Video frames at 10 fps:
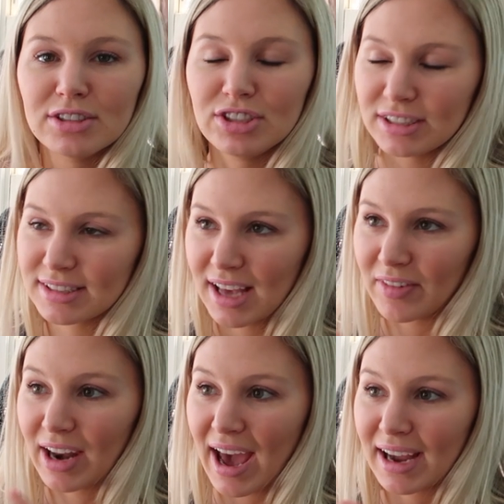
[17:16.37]

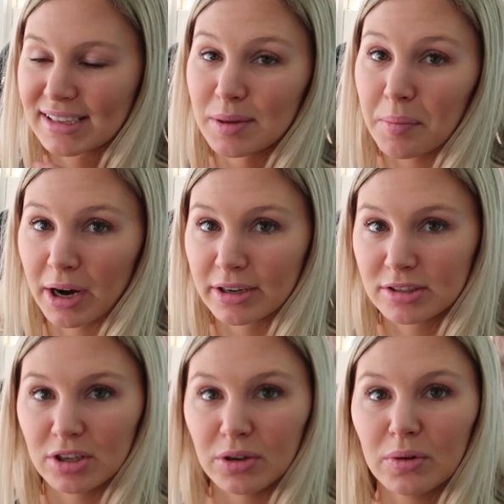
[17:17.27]
G7X Mark
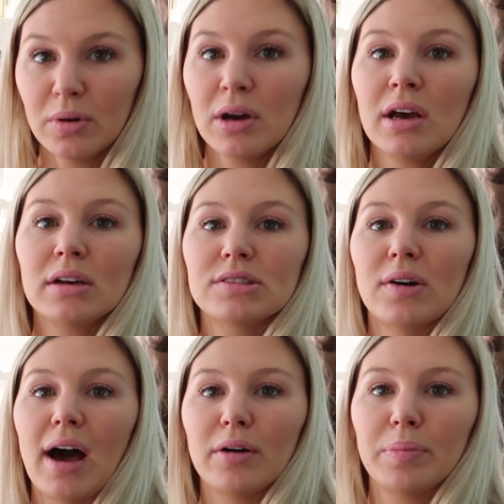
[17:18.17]
II,
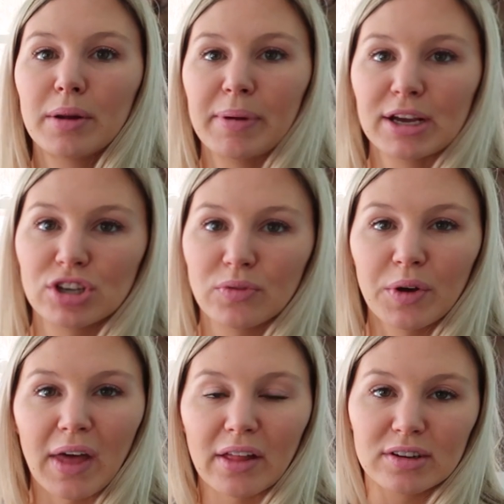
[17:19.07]
so I'll put a picture of
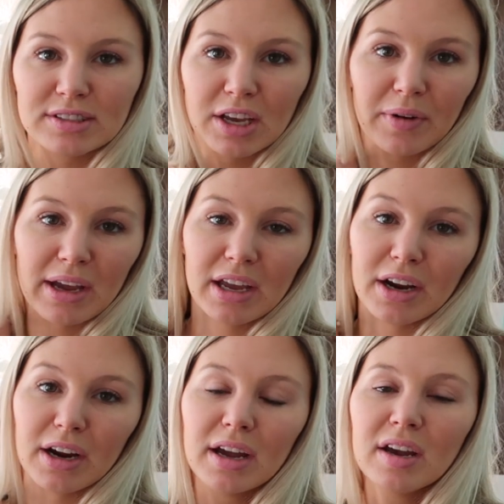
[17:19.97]
what that looks like right
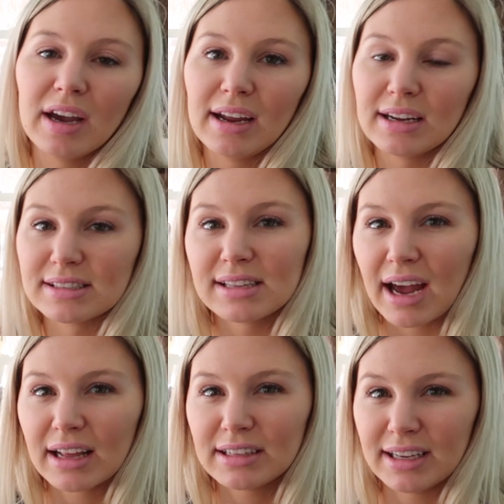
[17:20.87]
here. It is
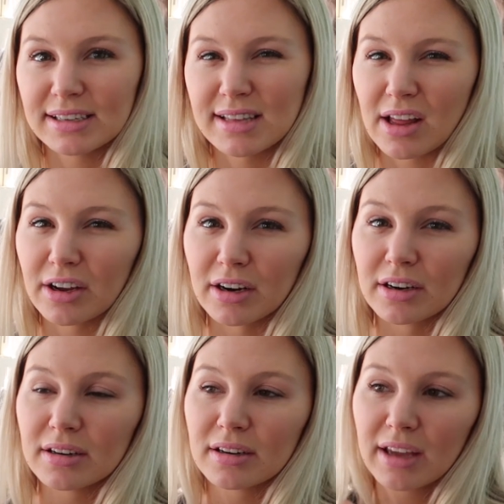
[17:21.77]
not a
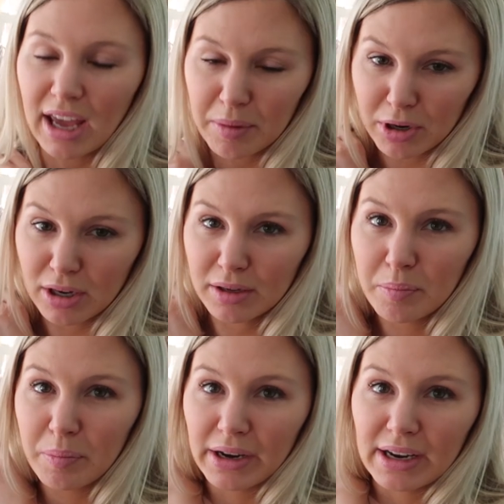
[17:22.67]
DSLR camera,
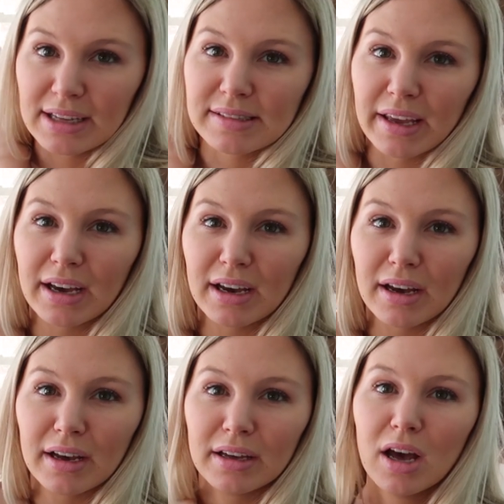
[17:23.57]
but it is like
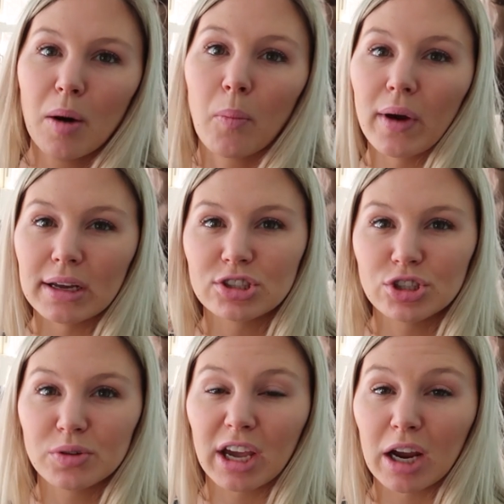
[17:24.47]
a point and
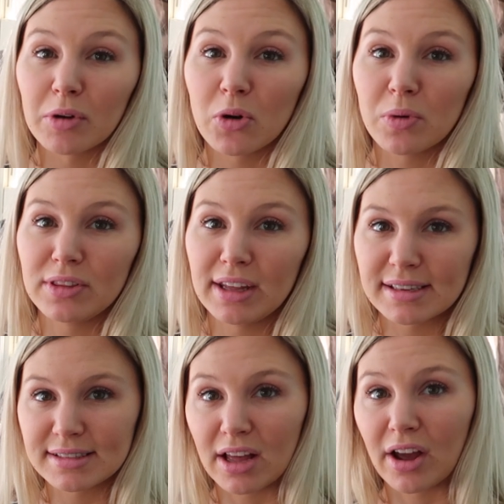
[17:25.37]
shoot camera with
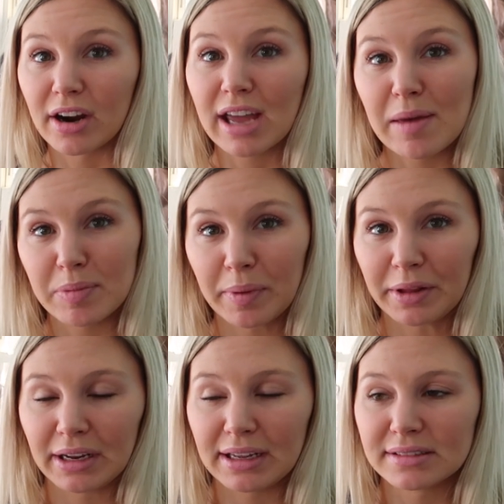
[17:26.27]
DSLR
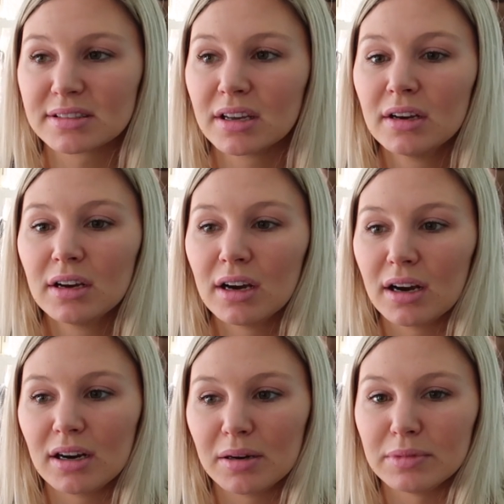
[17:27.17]
capabilities.
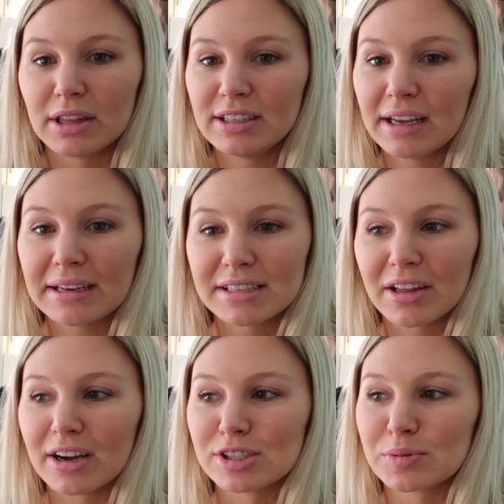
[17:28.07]
The
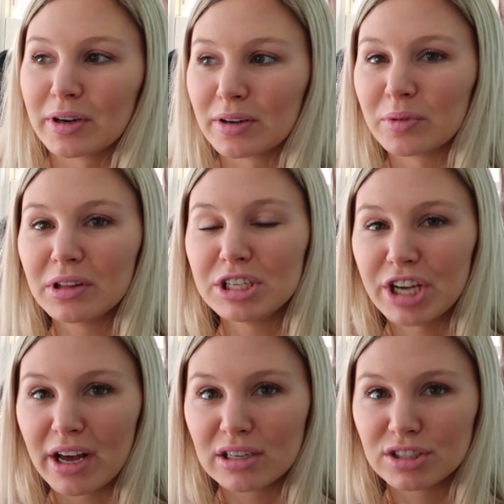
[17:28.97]
DSLRs were really
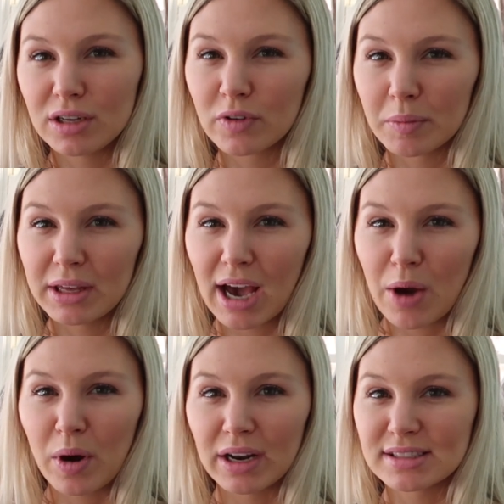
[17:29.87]
challenging for me.
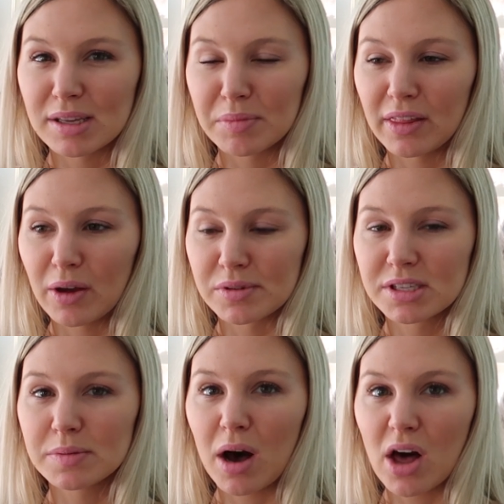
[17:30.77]
I wanted something that was
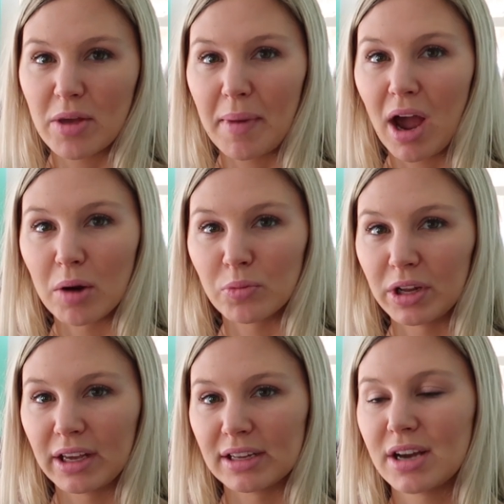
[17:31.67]
small, that my arm
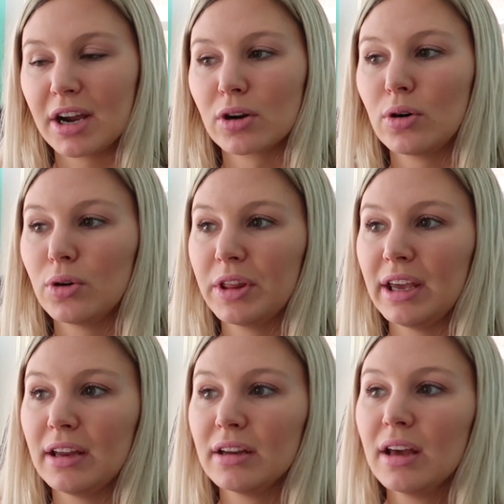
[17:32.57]
wouldn't get tired
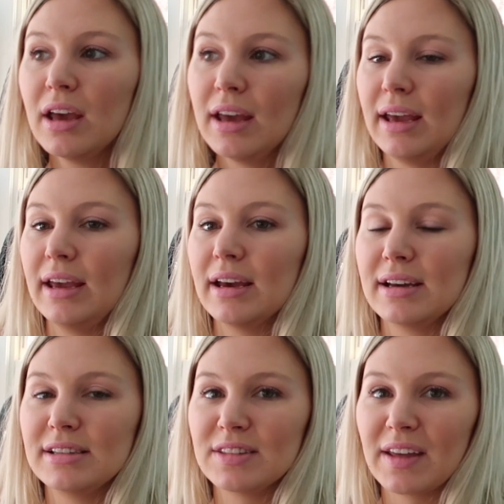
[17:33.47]
holding,
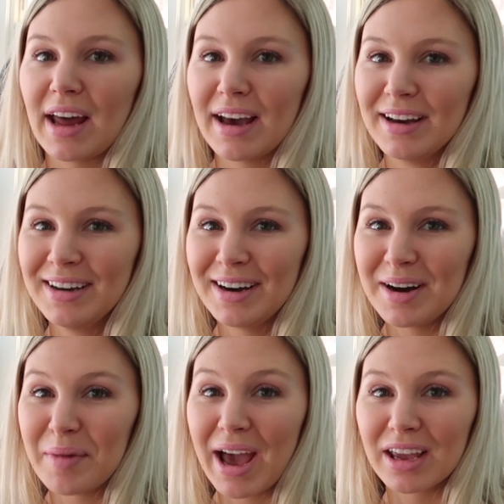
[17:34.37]
and that
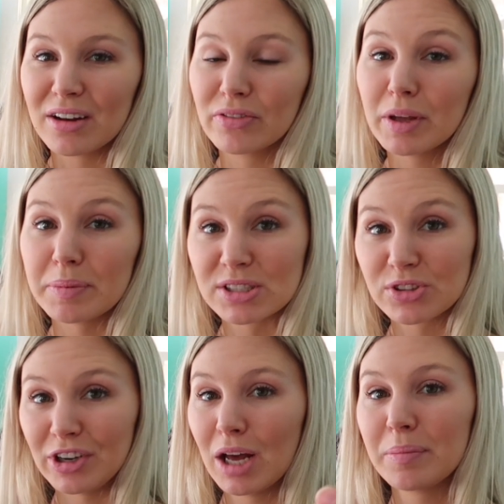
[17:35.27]
I could flip a
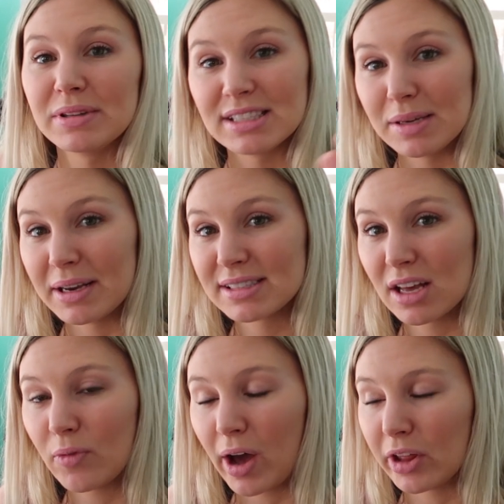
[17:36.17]
screen up and see
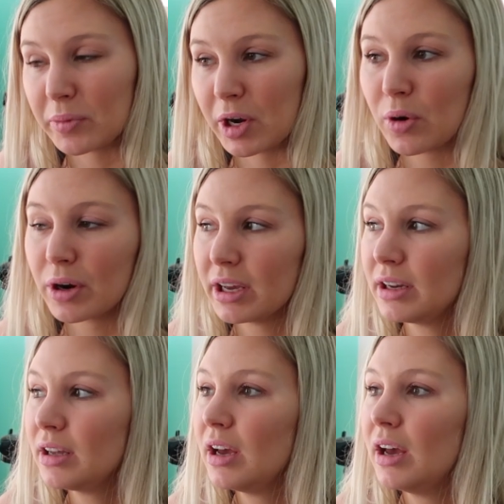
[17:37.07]
myself while I
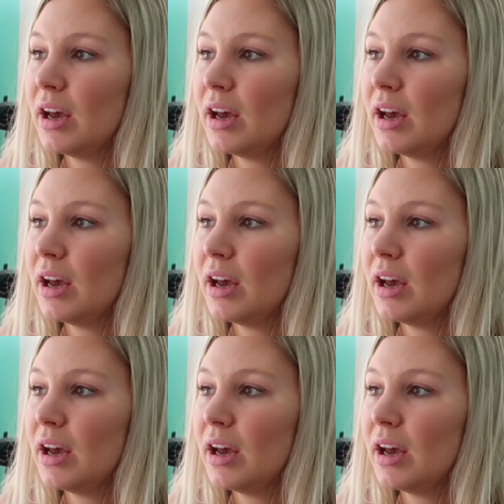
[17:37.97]
recorded,